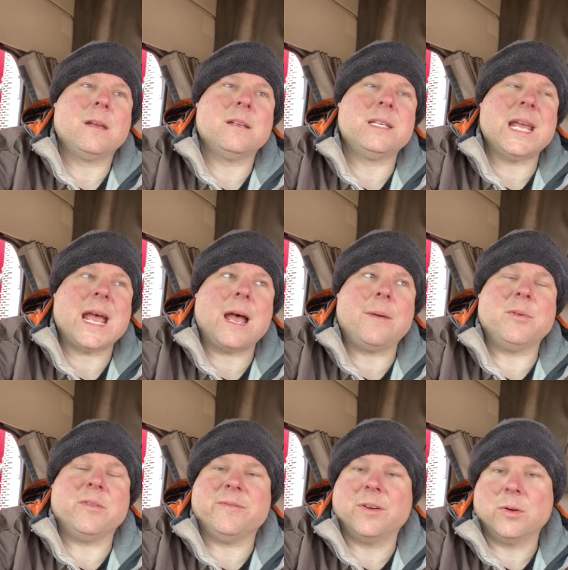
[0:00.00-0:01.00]
tab
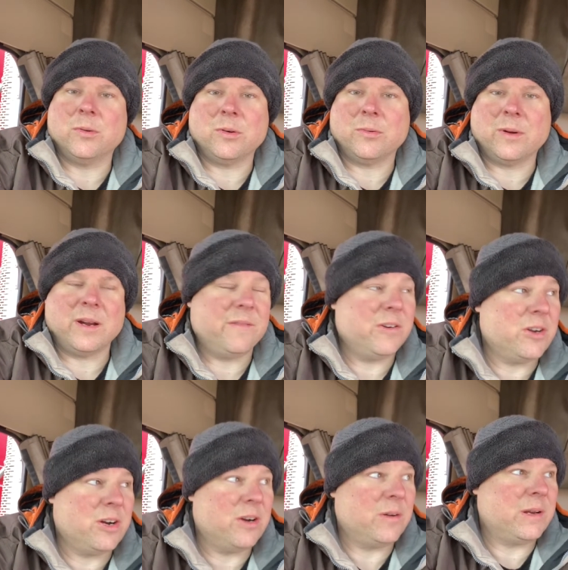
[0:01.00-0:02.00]
or phone or whatever you're
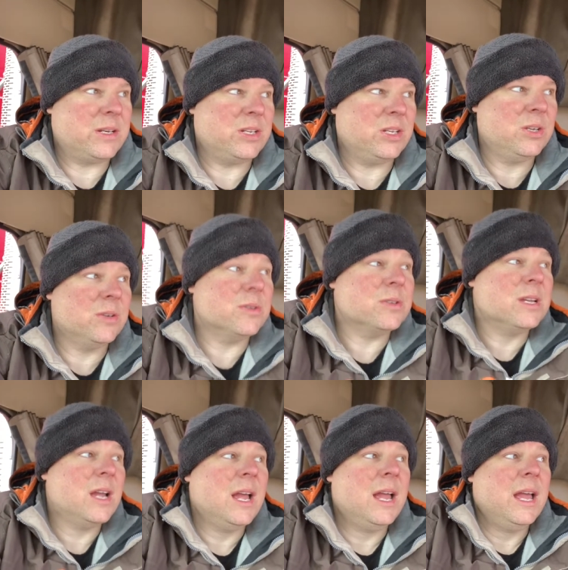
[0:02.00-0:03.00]
going to use
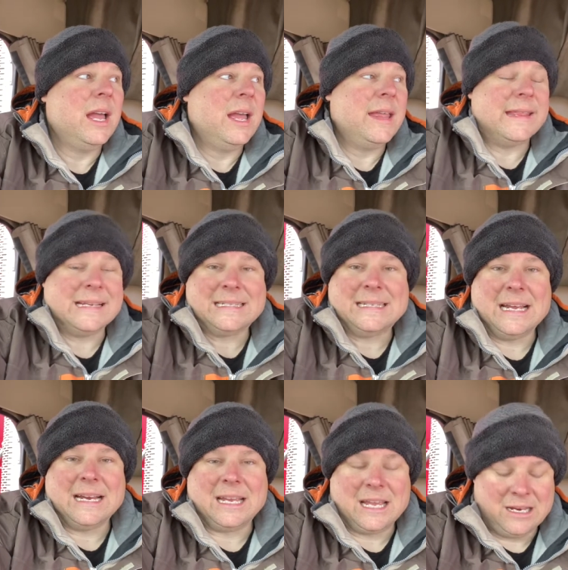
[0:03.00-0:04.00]
that's
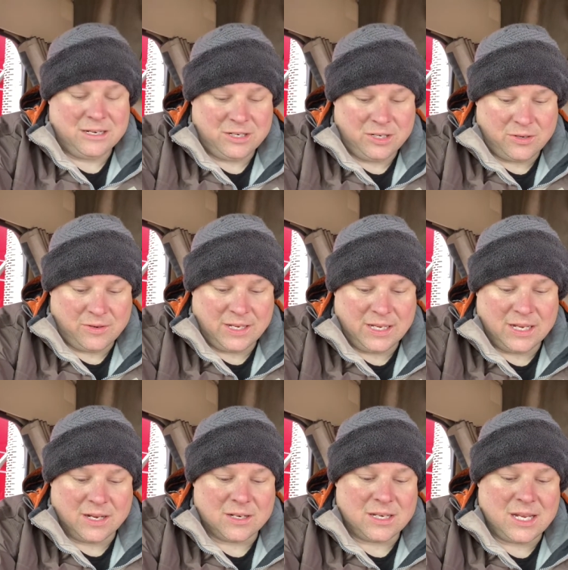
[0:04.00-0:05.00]
dedicated to your
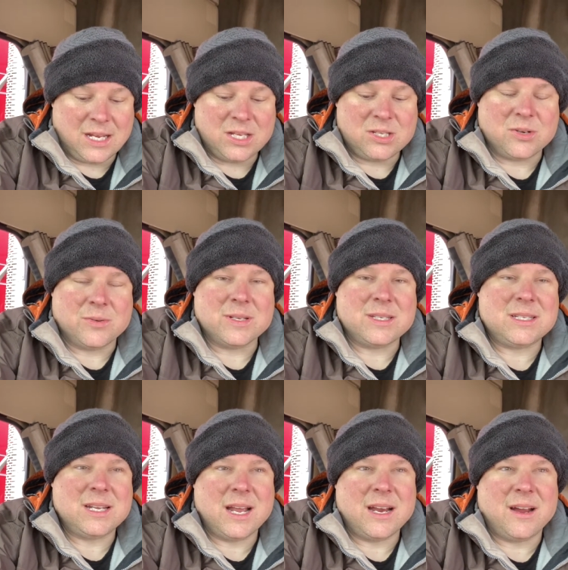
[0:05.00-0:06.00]
ELD. So
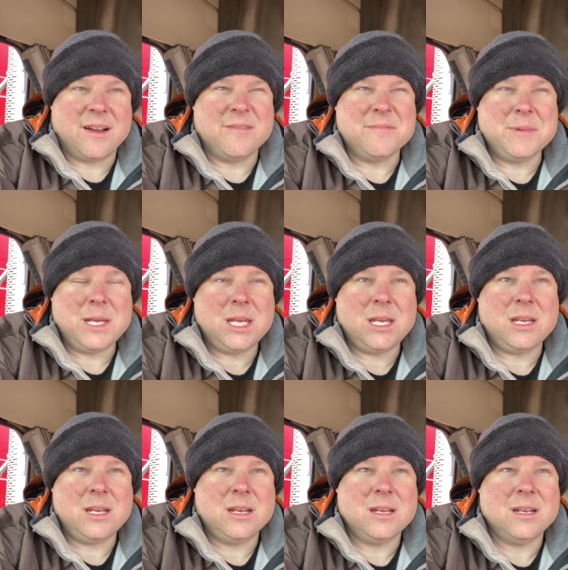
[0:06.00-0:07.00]
instead of
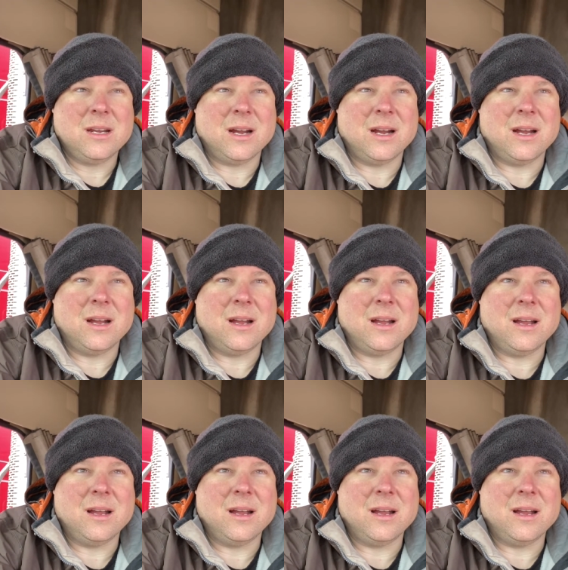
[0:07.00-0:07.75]
me, I